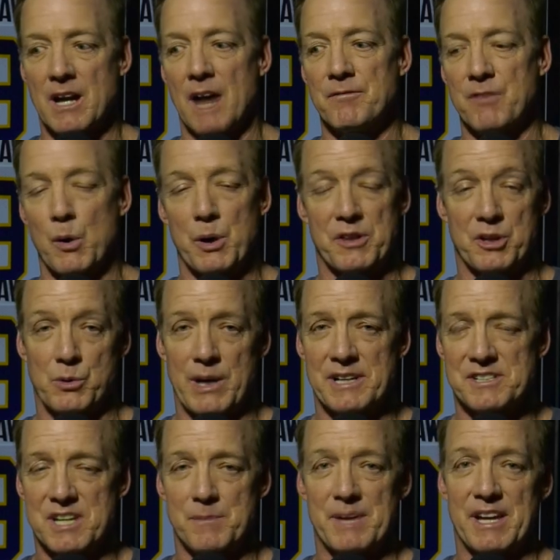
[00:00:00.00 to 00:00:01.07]
got voted the
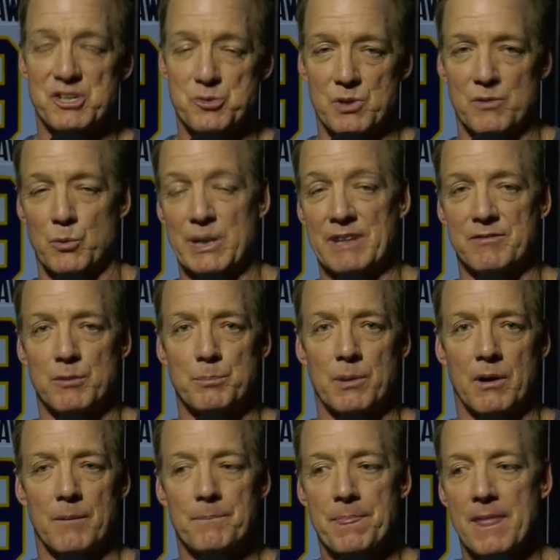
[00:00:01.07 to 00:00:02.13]
greatest team in the history of arena
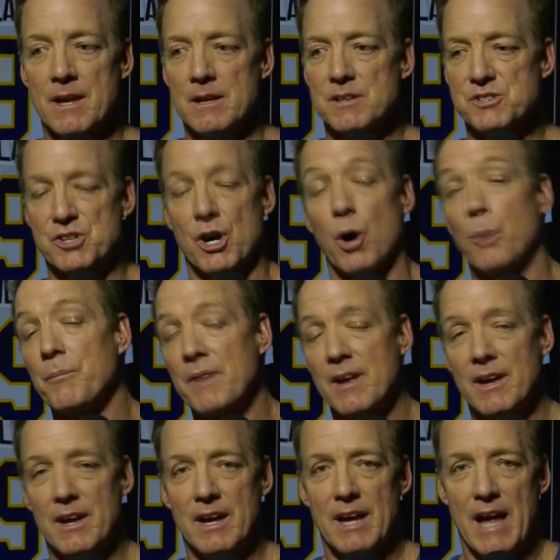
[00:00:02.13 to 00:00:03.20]
football. So
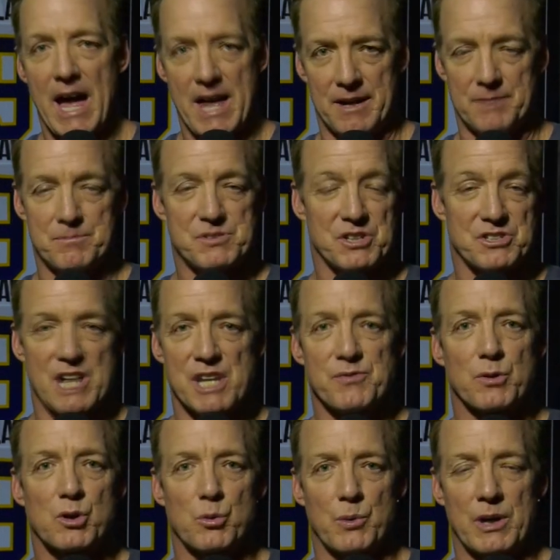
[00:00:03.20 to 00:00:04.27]
had a successful
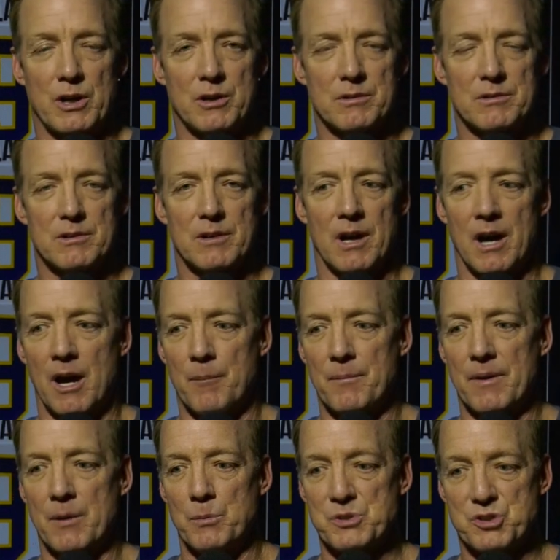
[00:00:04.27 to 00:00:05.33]
career.
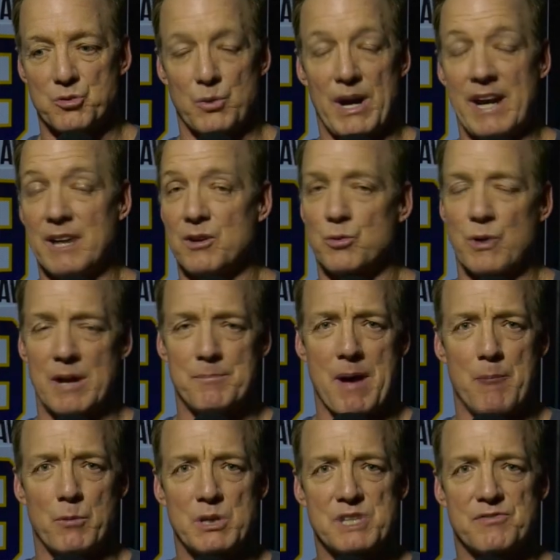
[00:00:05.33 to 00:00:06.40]
It was great, great
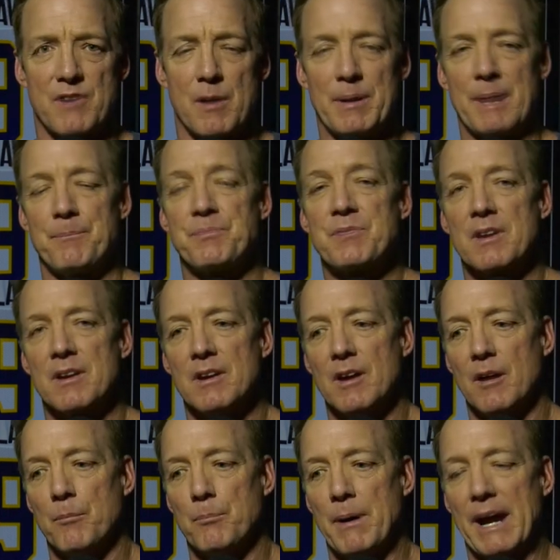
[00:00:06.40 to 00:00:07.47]
memories from it.
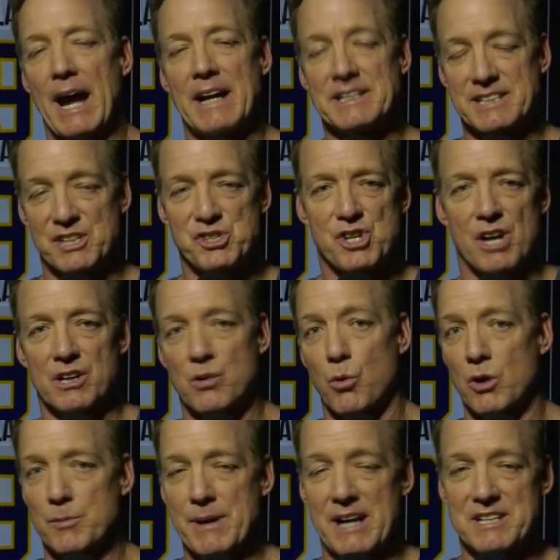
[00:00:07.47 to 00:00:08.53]
But I teach young
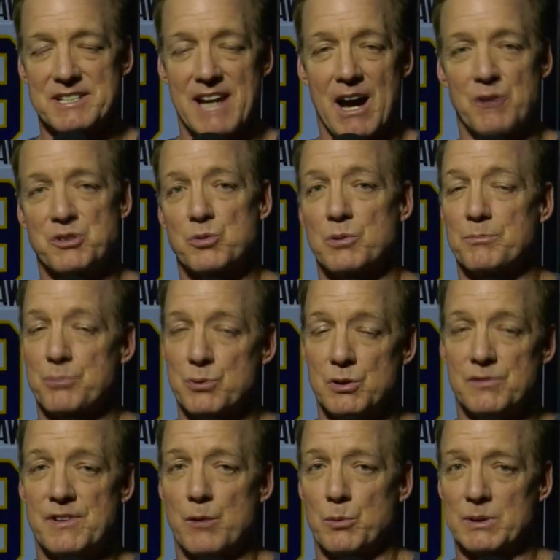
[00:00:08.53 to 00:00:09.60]
quarterbacks now to
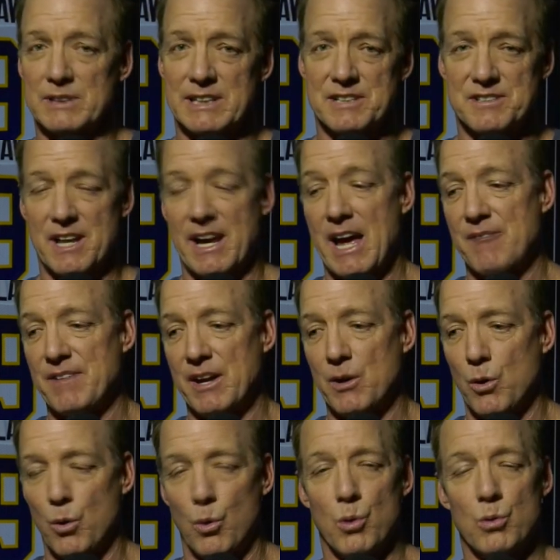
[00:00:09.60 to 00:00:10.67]
improve their release. I have a
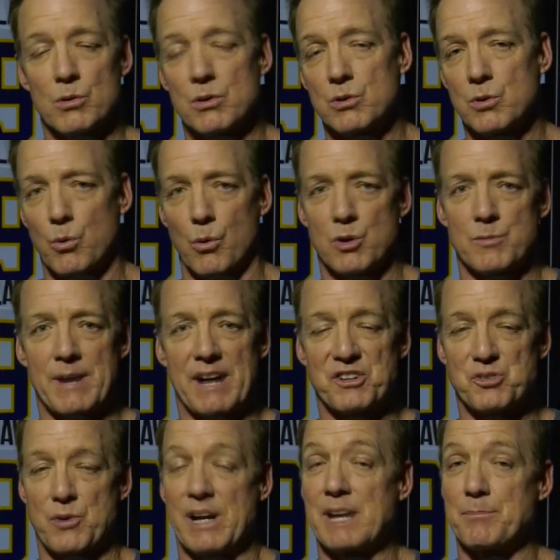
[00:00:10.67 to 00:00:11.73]
whole quarterback
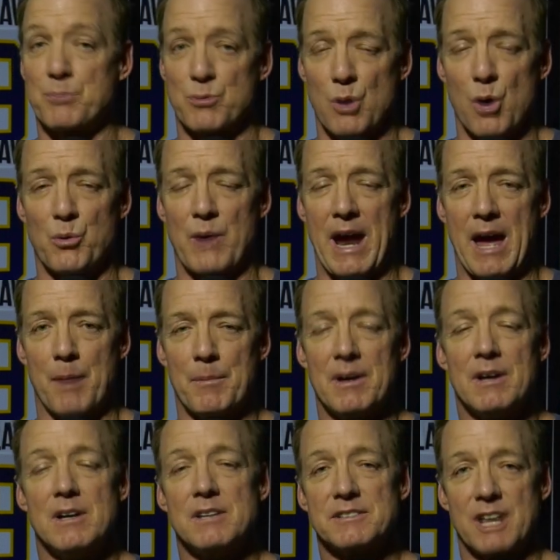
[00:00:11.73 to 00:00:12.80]
training program
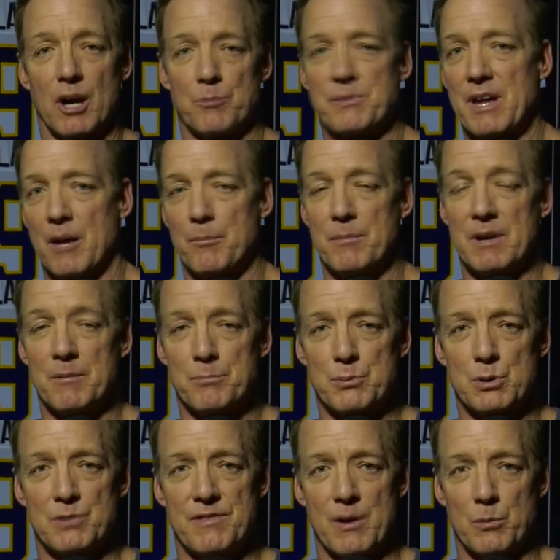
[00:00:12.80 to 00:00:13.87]
to help them
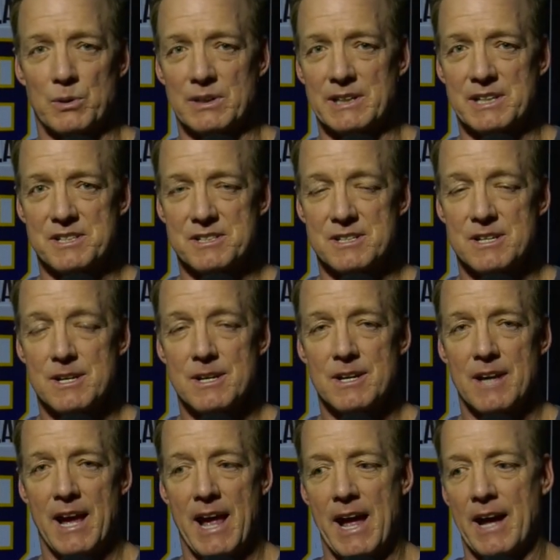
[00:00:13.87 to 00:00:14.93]
improve their release.
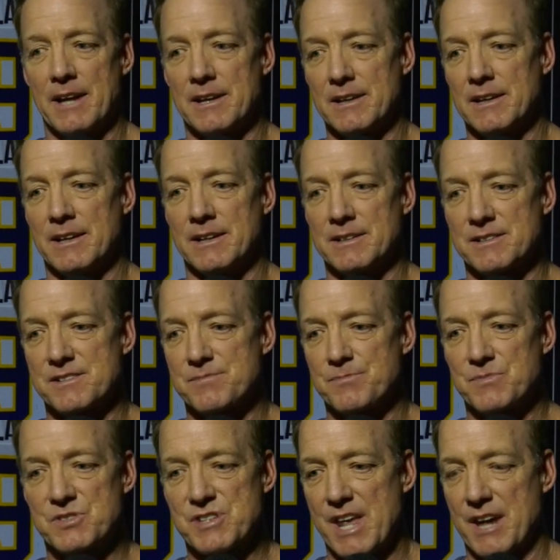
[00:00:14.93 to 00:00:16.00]
And it is
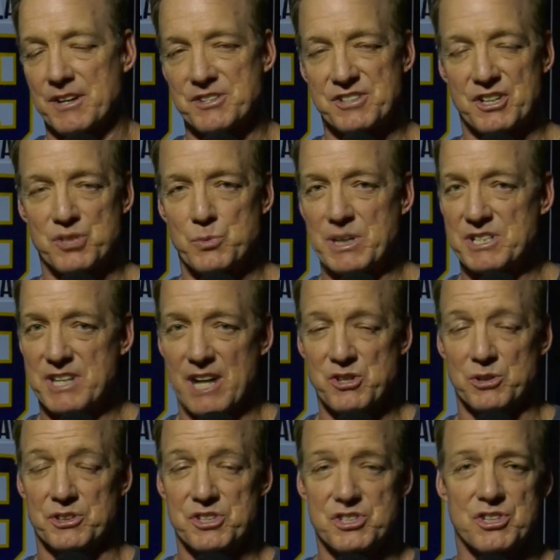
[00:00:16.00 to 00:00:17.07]
set on a 6-week
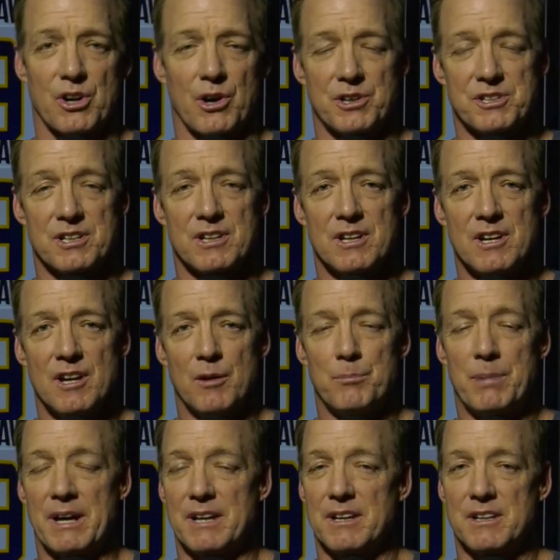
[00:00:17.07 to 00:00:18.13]
schedule to start,
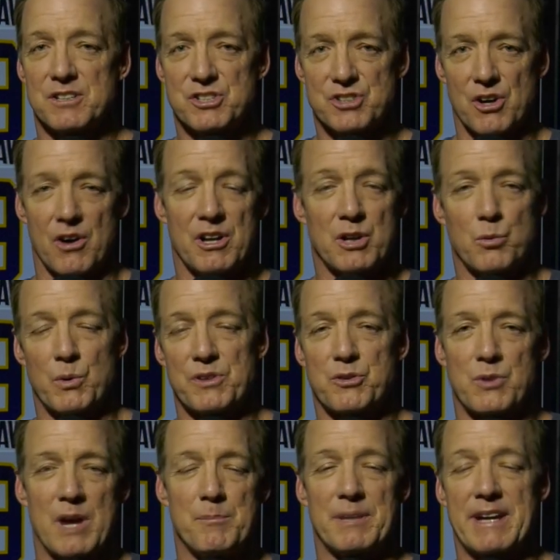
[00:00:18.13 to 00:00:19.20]
but starting with
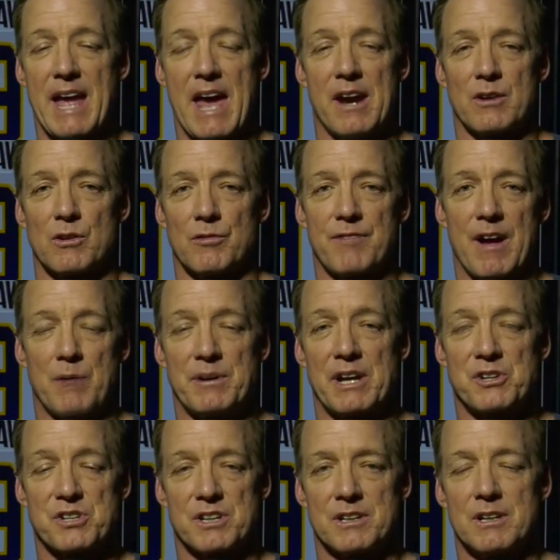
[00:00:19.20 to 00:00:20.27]
great mechanical
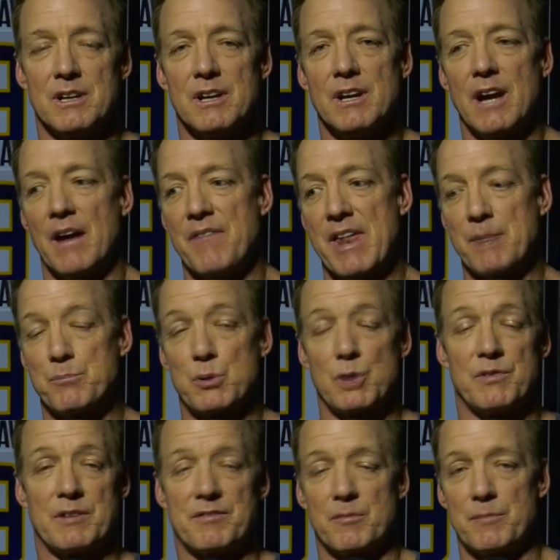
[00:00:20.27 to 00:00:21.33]
foundation and then
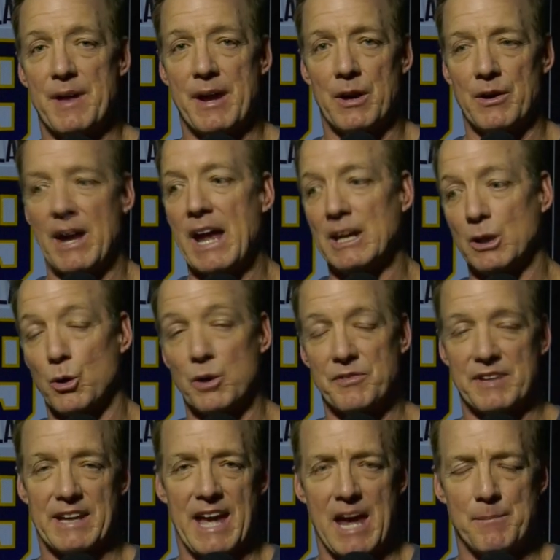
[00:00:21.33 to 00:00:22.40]
improving from there and learning
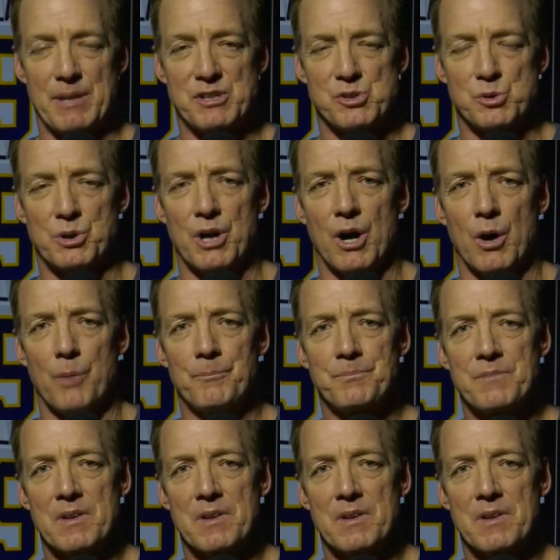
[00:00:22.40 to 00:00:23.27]
the game as you go.